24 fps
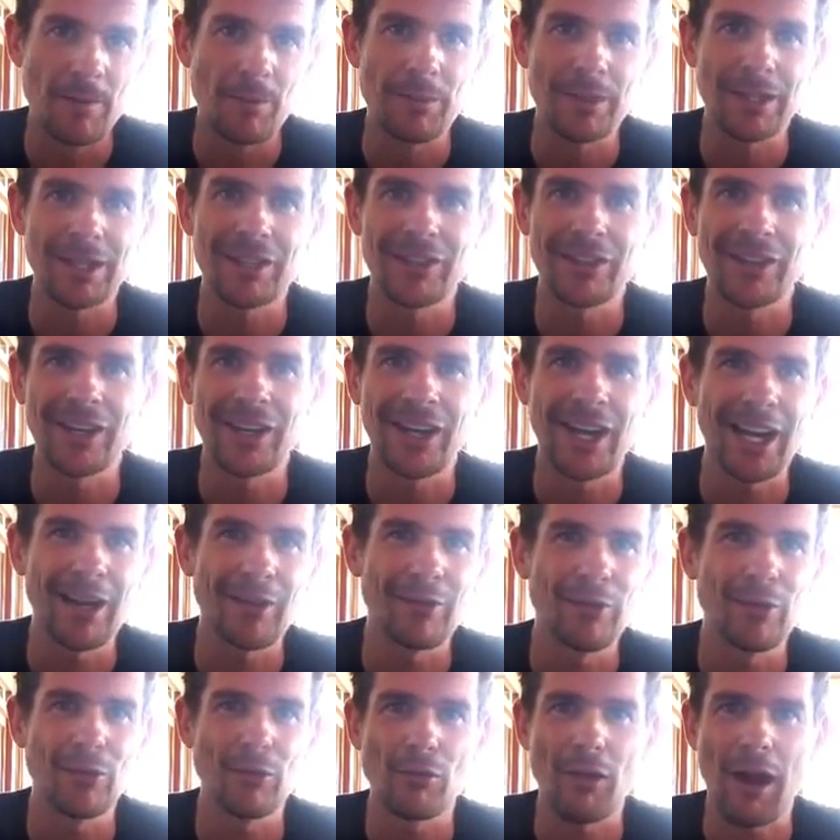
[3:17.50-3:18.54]
because they don't
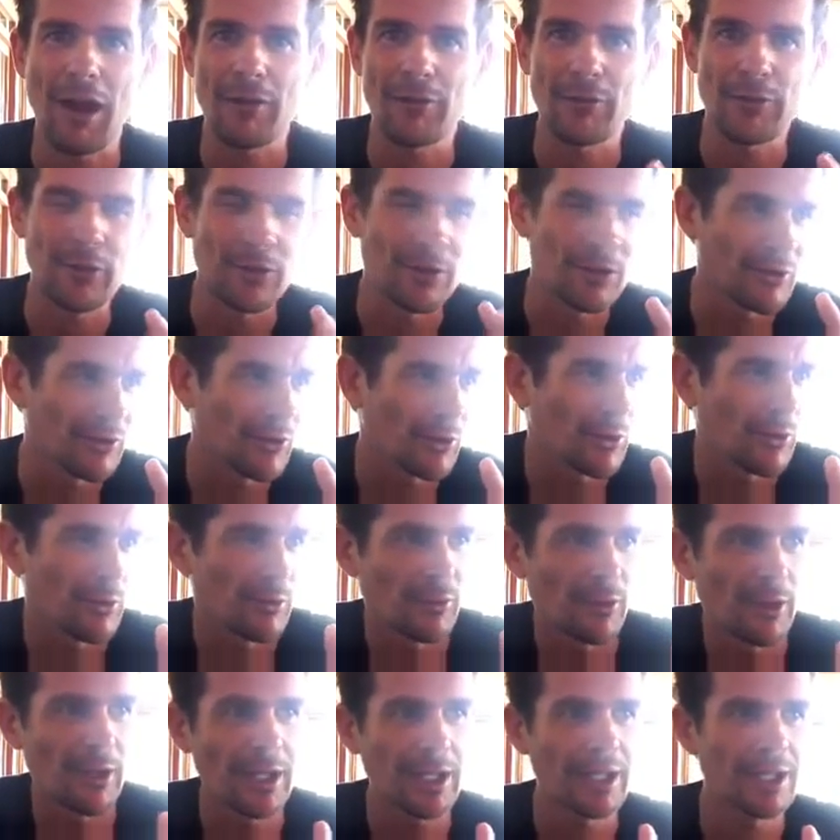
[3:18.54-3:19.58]
have the Raffer sort
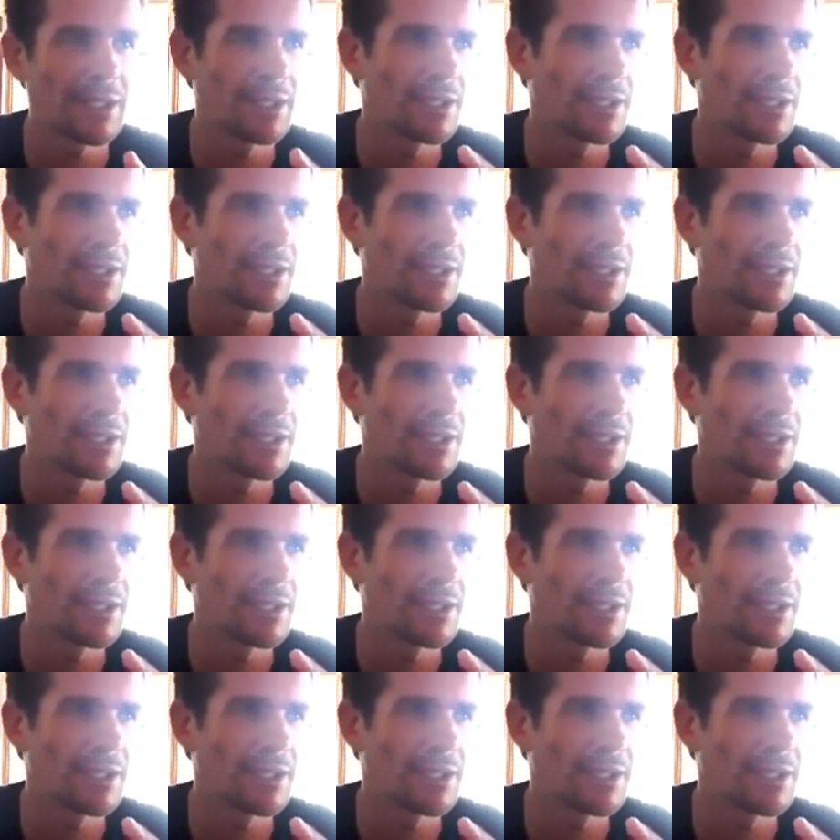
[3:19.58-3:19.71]
of like,